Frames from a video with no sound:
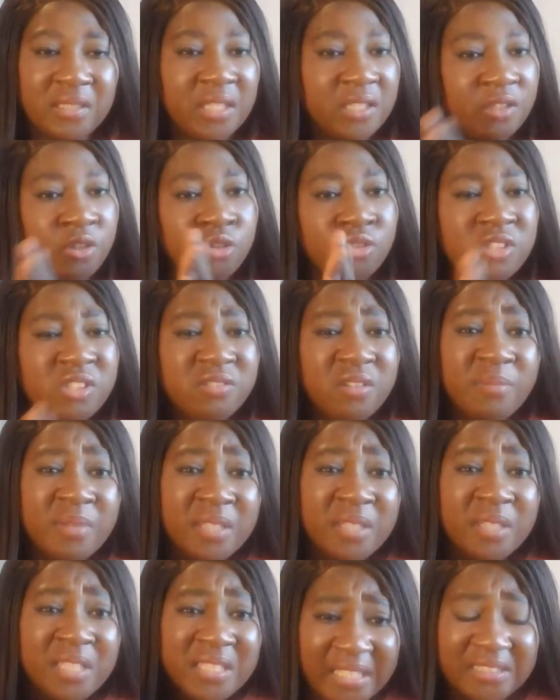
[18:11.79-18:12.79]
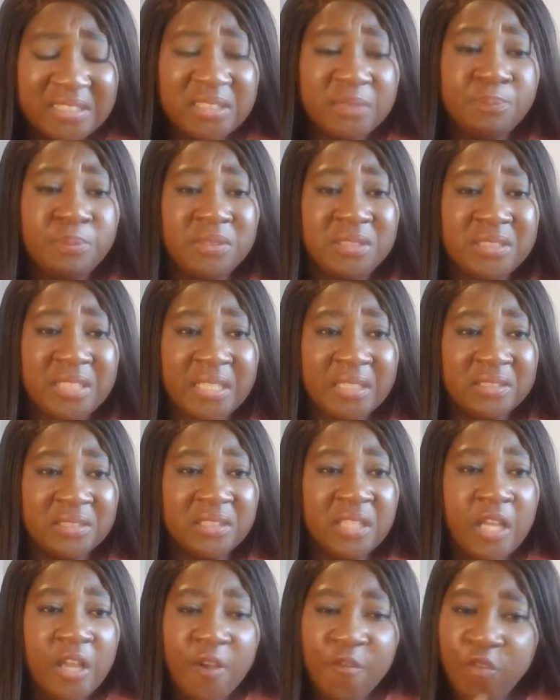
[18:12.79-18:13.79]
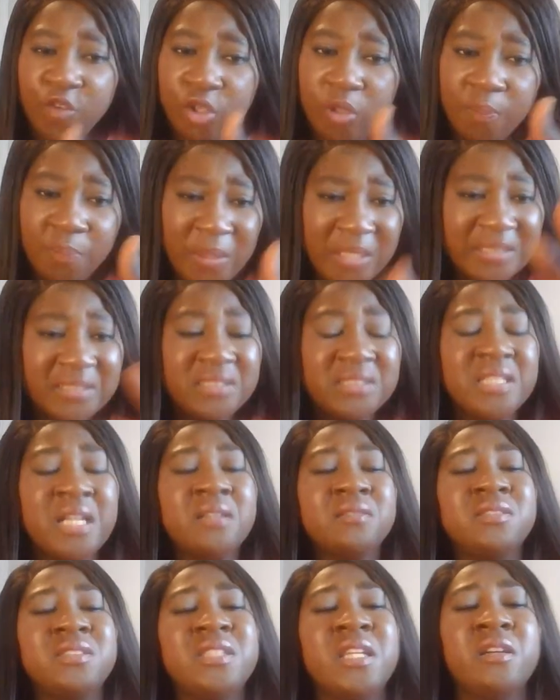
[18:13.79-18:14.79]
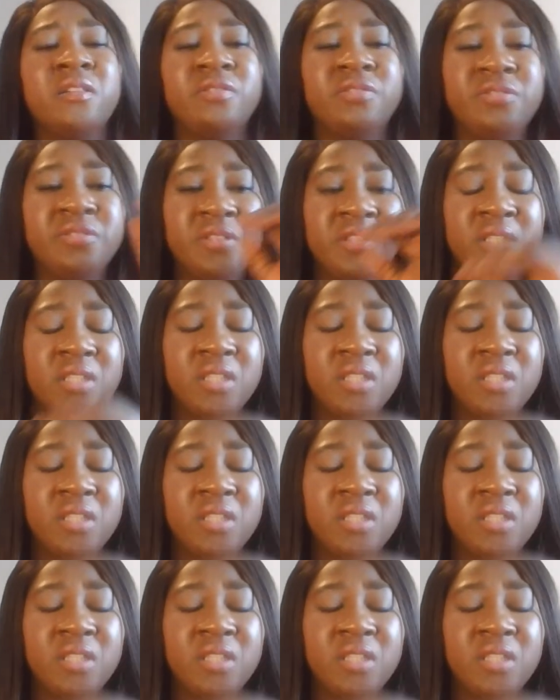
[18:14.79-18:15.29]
Then use the remaining 90% for your personal self.